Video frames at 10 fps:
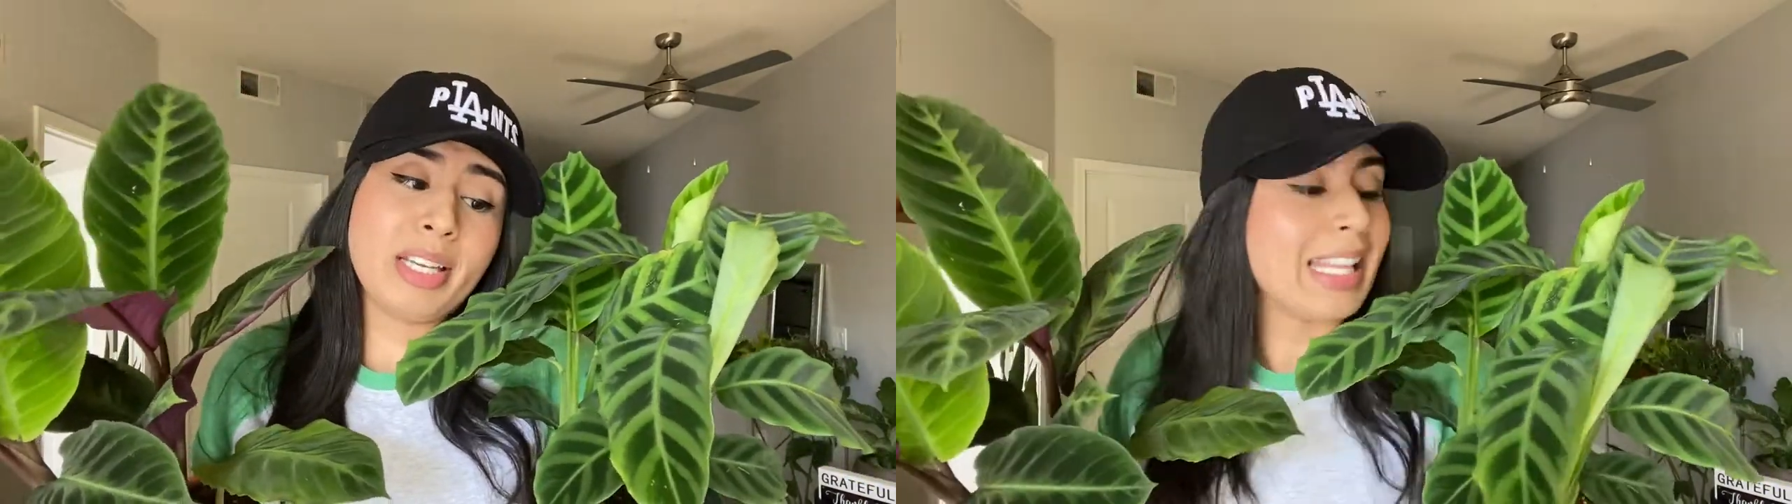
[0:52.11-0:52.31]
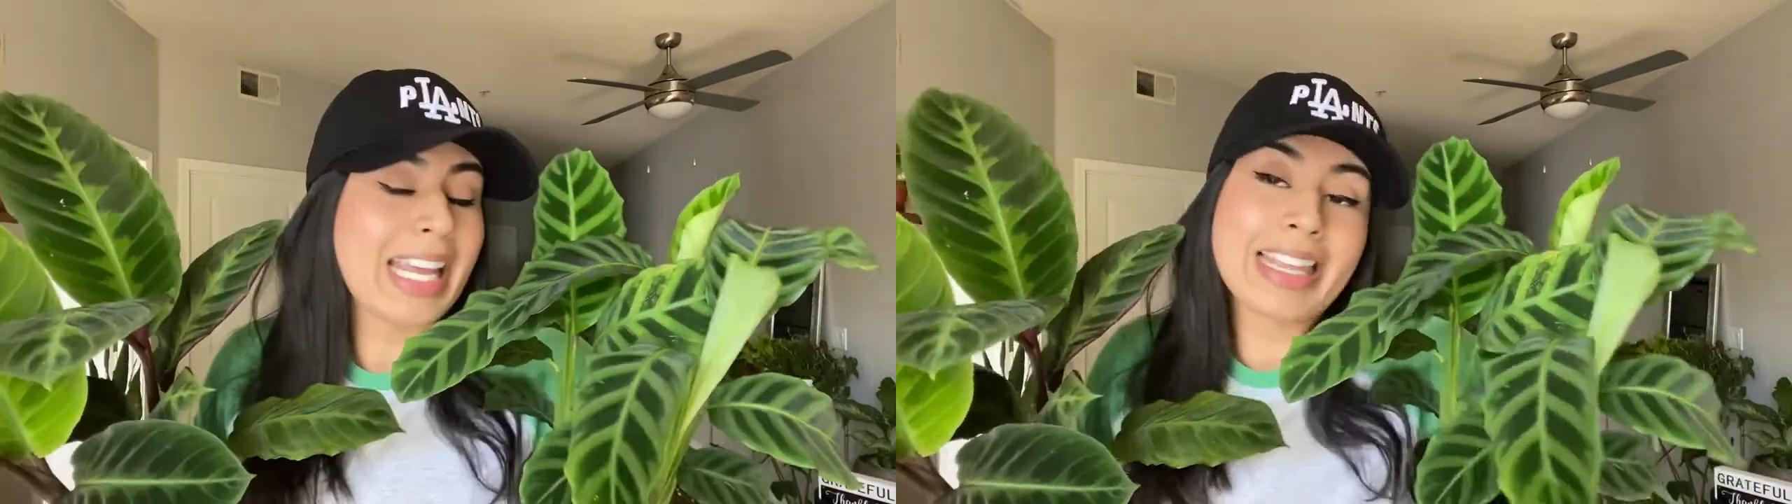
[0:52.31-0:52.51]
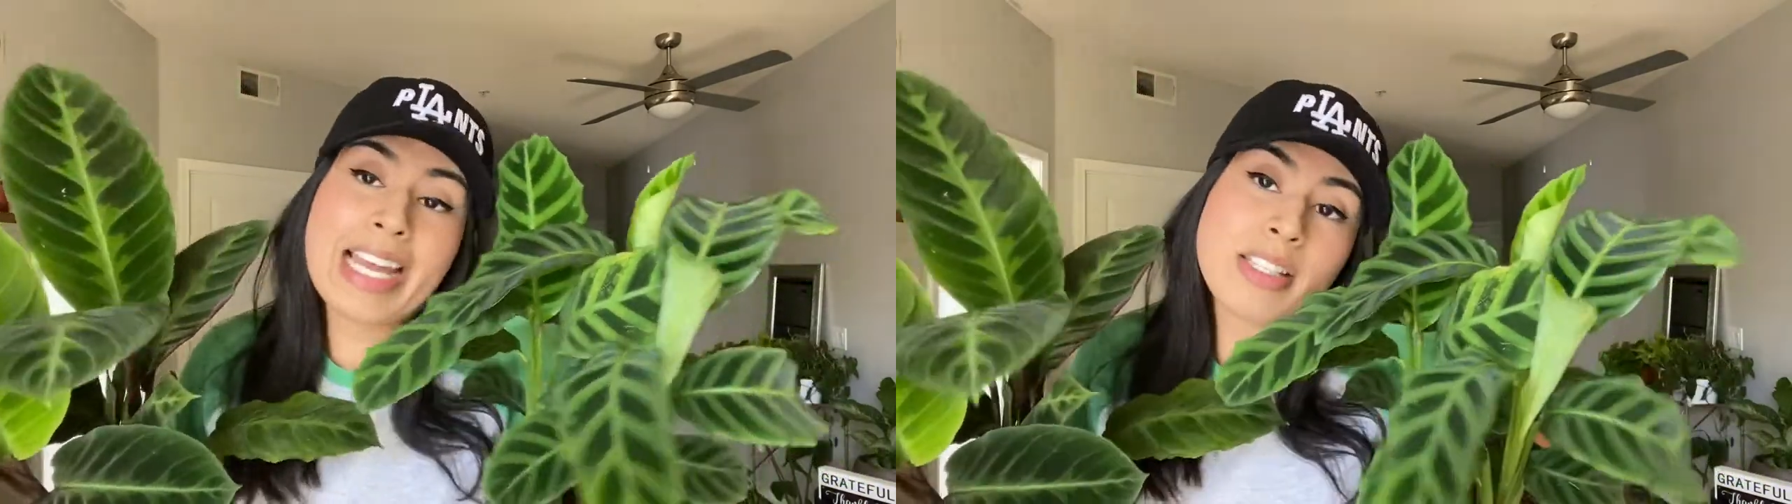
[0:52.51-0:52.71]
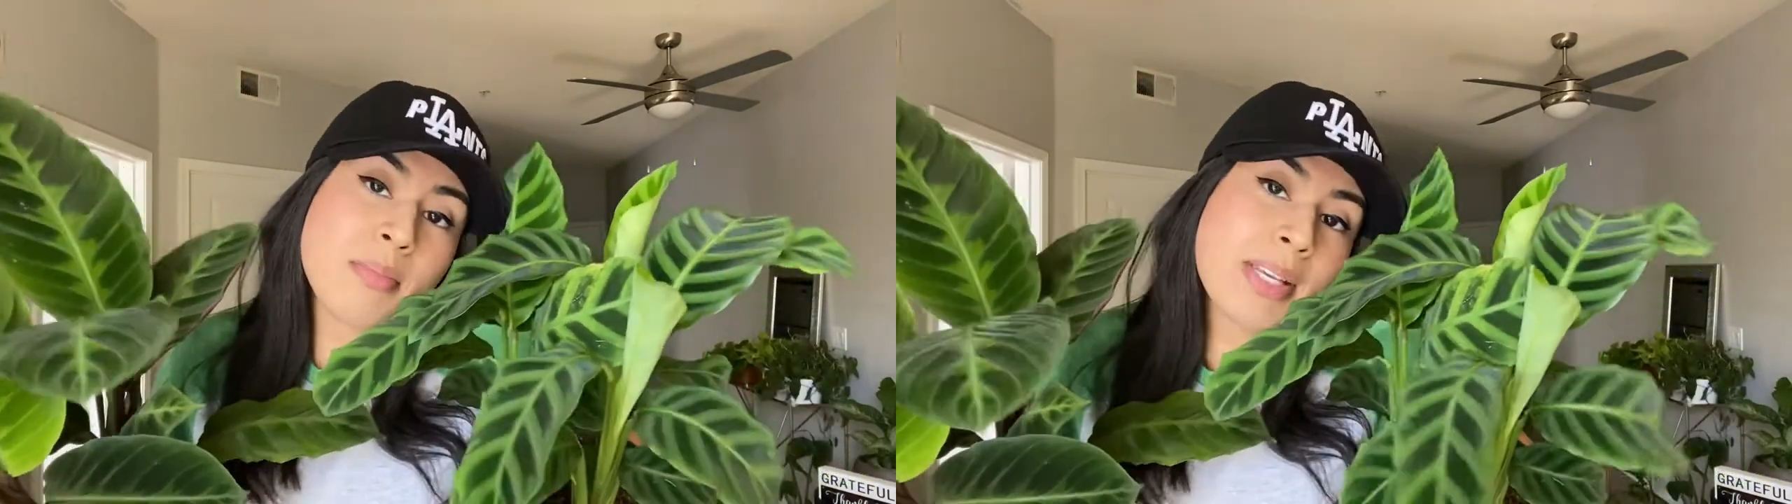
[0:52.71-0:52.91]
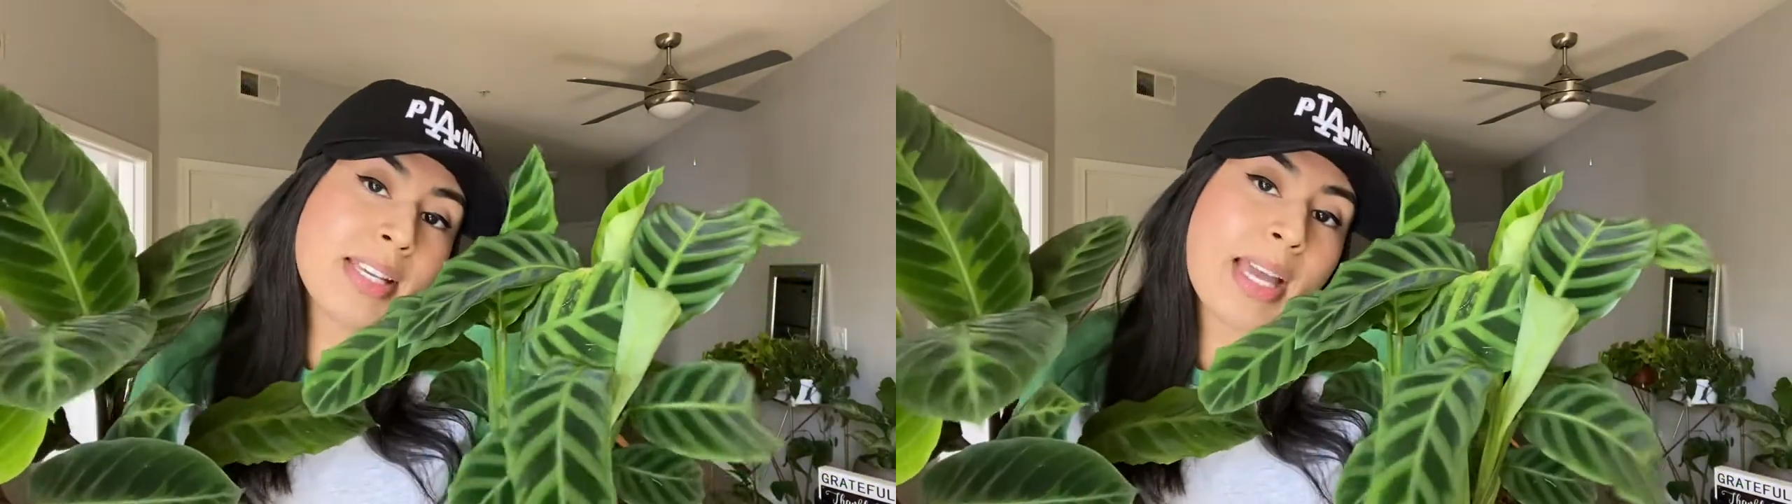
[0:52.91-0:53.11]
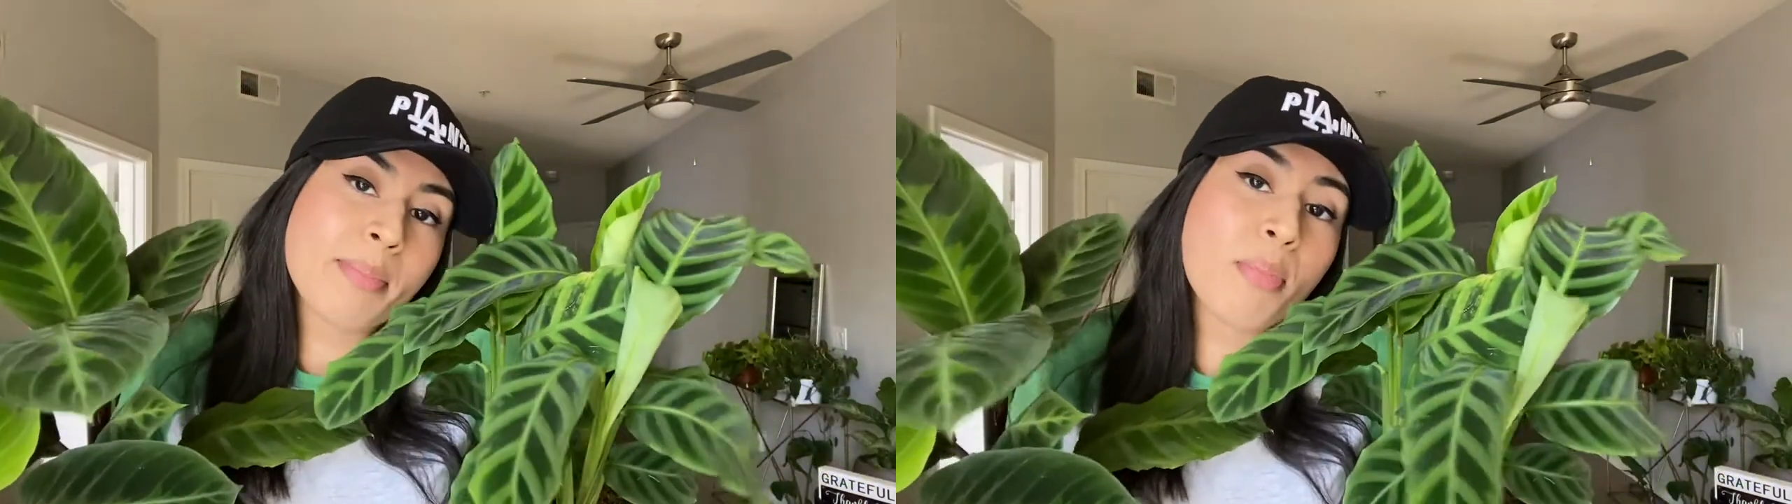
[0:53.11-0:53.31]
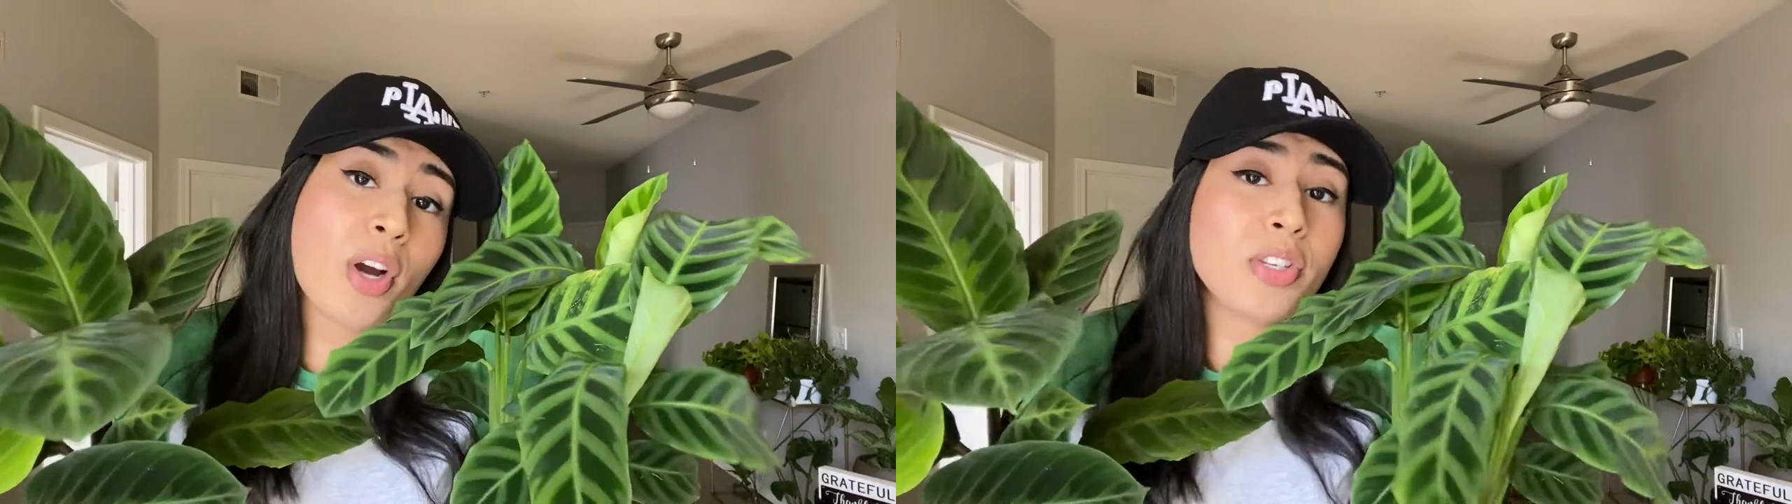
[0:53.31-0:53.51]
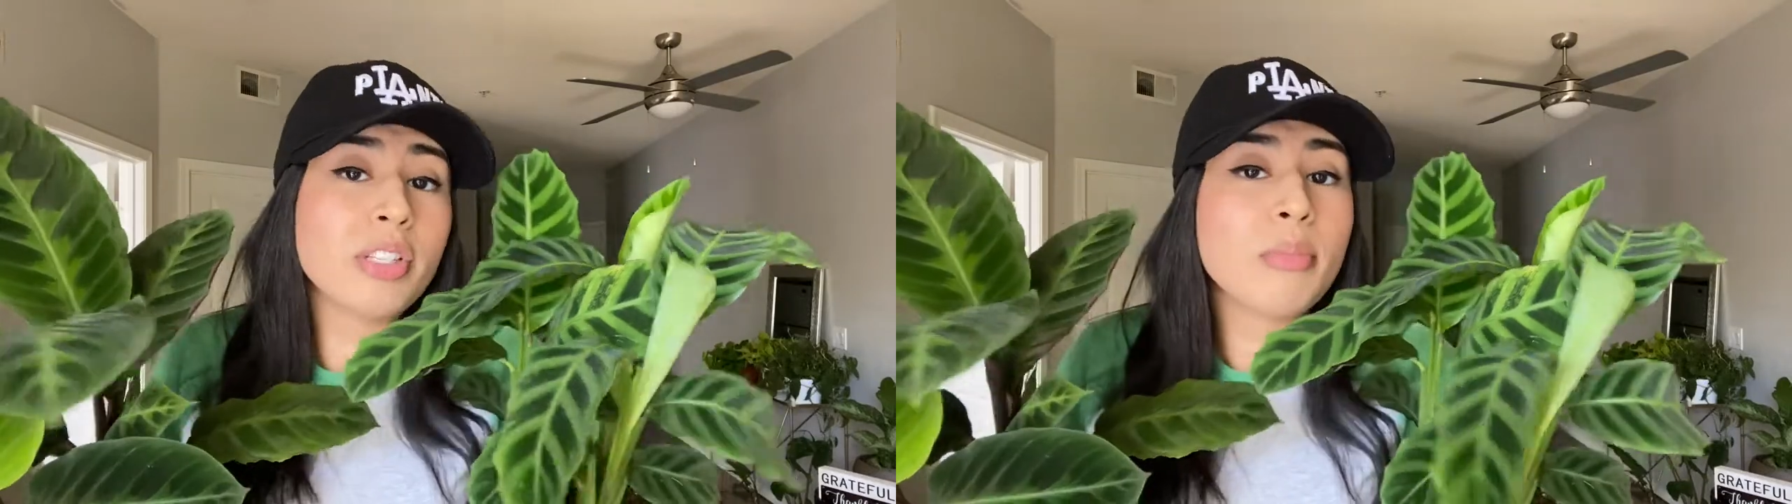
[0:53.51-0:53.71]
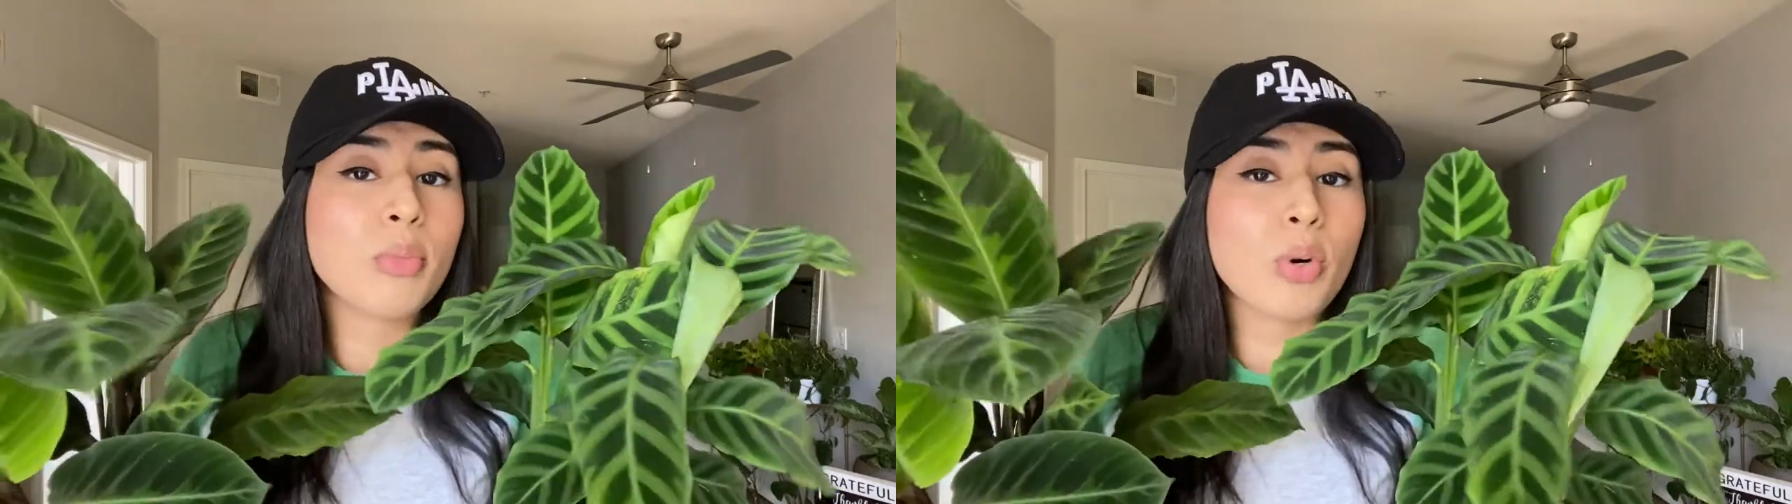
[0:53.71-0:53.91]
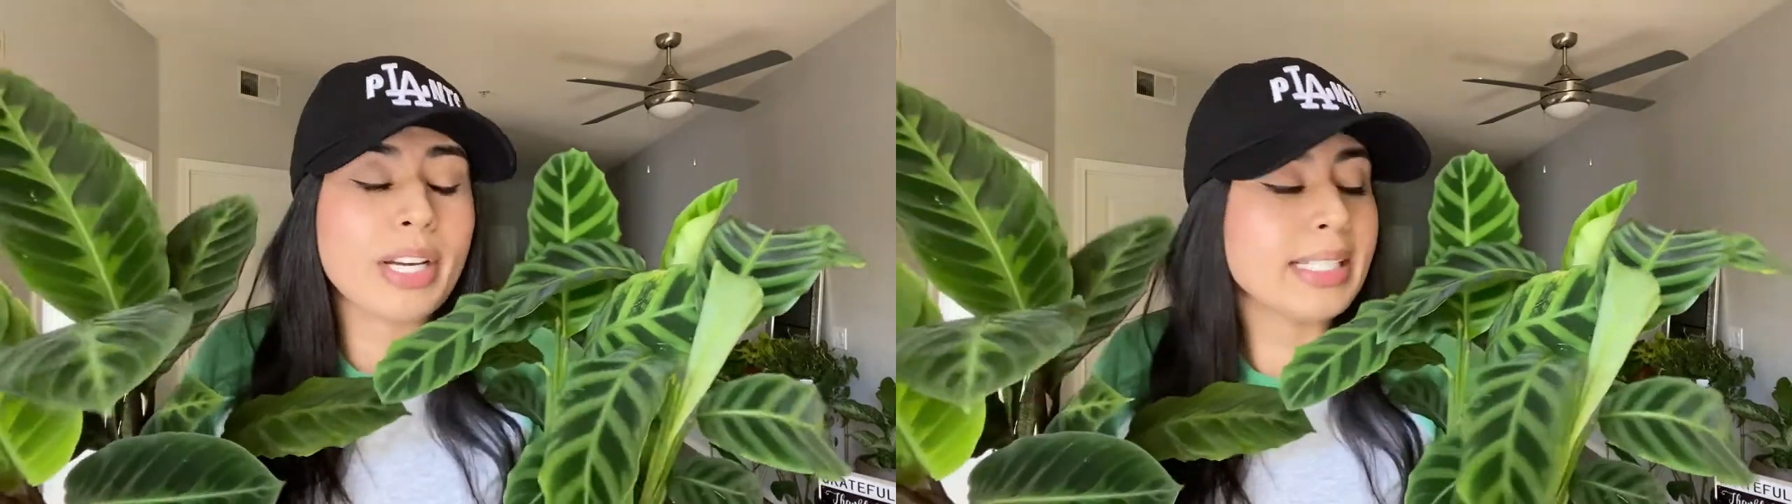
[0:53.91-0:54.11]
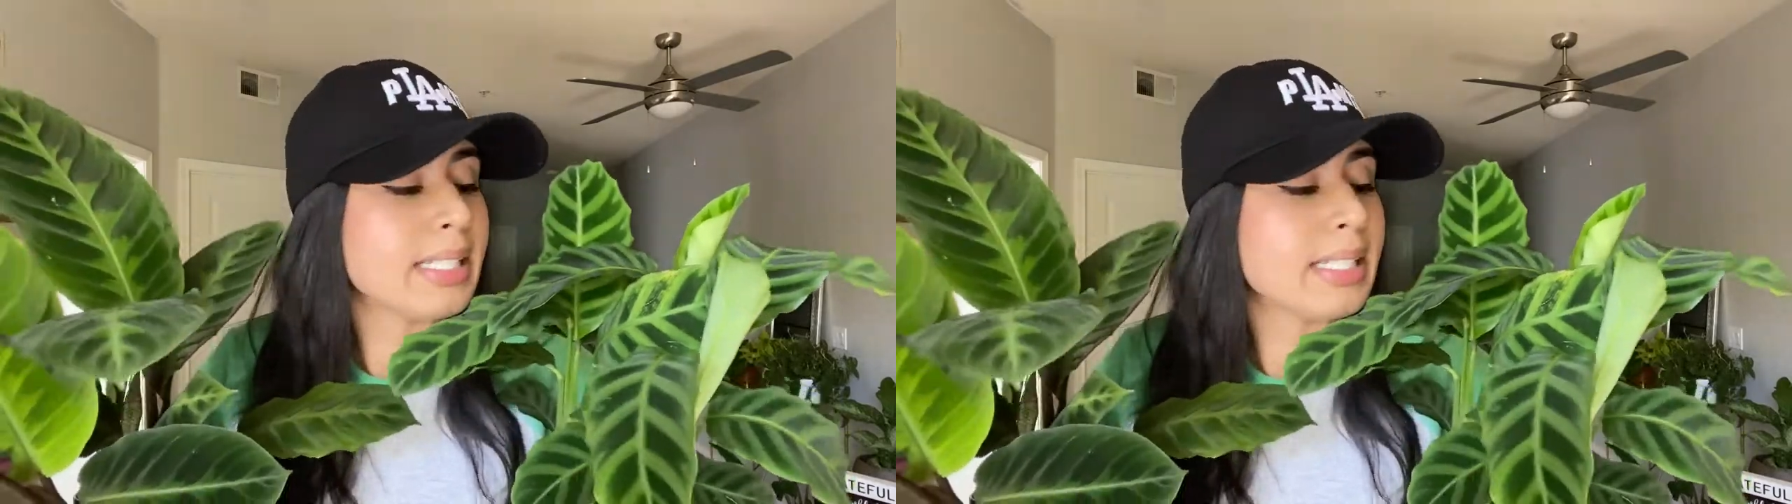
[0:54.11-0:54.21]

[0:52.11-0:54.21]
They like to be kept partially moist.